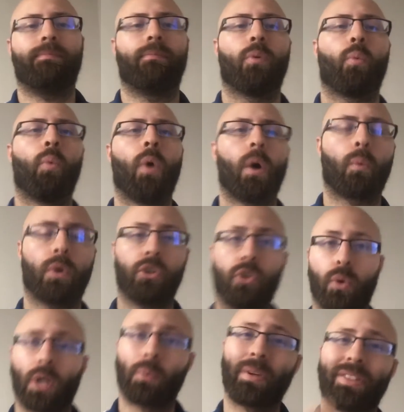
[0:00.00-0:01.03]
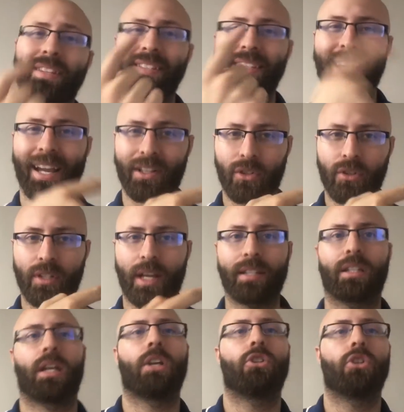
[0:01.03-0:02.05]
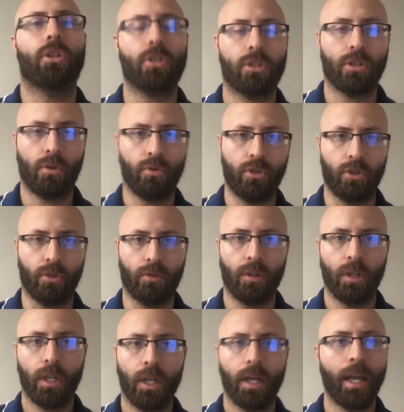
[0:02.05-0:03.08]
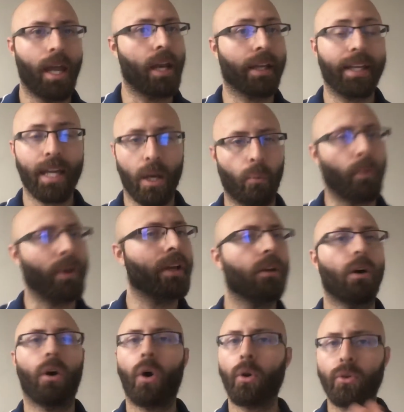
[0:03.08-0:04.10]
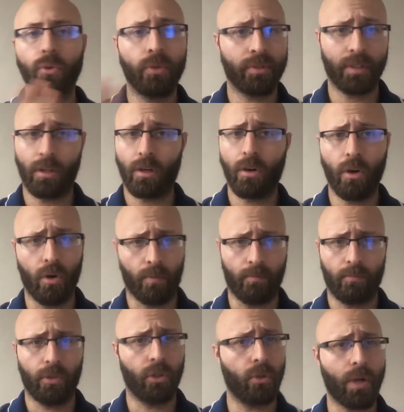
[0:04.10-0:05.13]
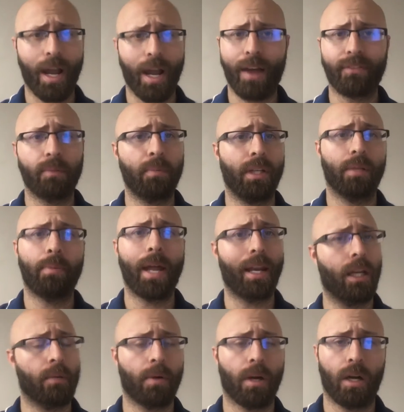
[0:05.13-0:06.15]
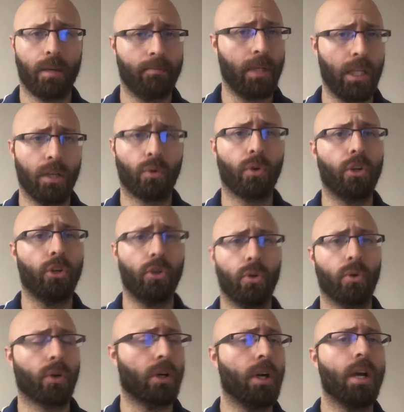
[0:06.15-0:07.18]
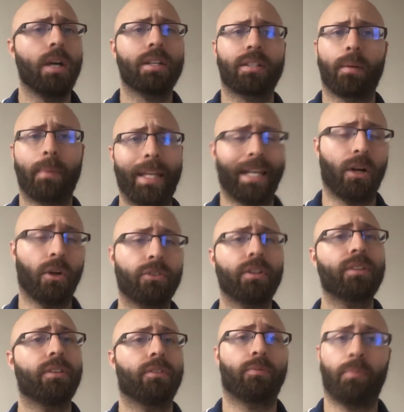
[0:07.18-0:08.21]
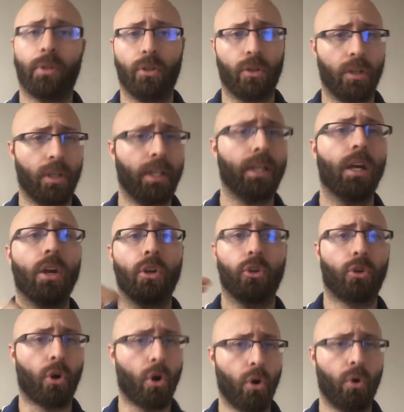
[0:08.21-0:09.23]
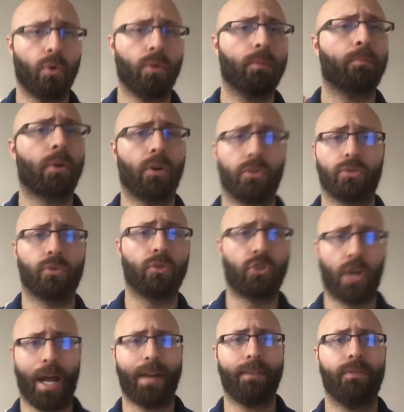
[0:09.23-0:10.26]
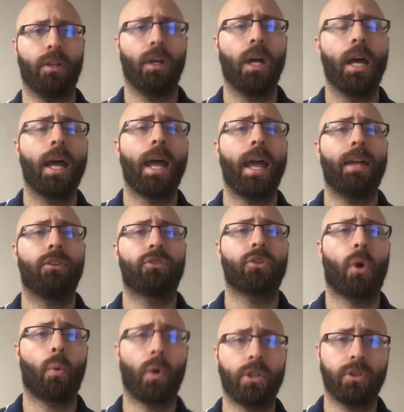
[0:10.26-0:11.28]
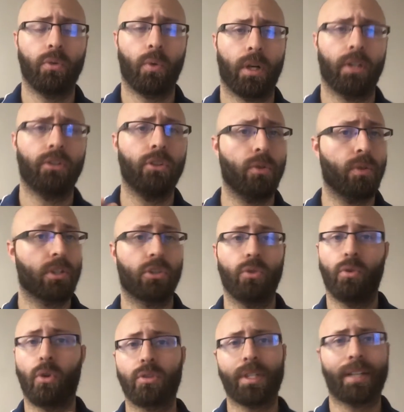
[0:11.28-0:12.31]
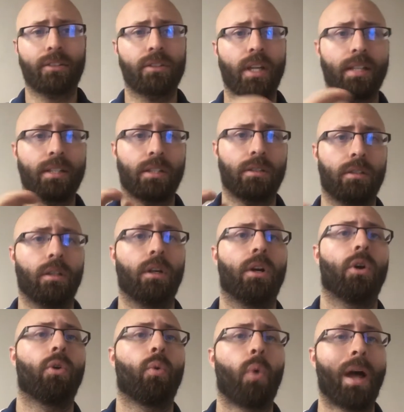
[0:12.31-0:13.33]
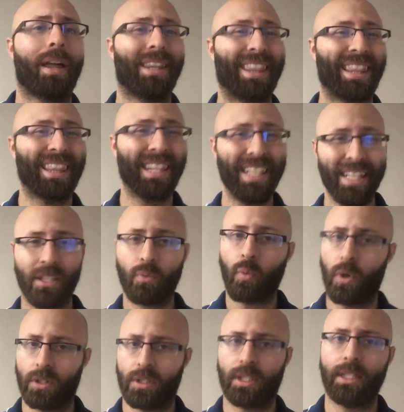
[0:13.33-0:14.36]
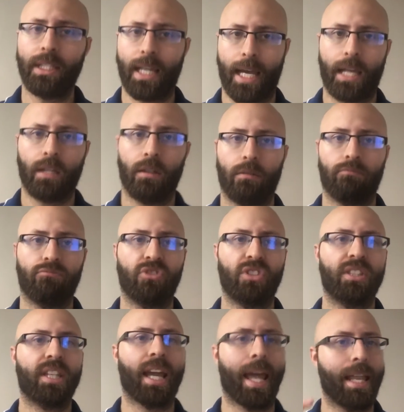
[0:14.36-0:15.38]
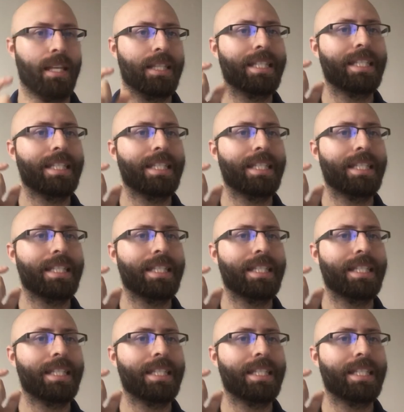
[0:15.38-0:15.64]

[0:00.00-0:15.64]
what we're doing with this exercise that I just showed you, and again, we can all do this at home. You don't have to be dependent upon me or you or somebody else. This is purely your own personal drive. And so what you want to do is do those exercises at least once a day, 10